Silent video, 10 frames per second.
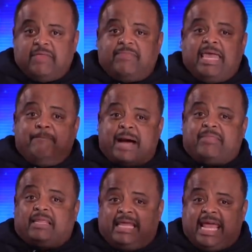They
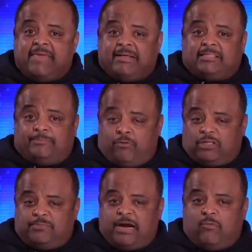buy the land that
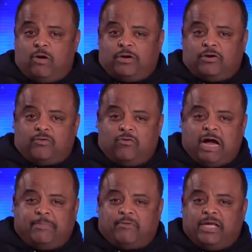supports marijuana grow
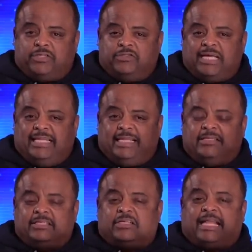operations and lease it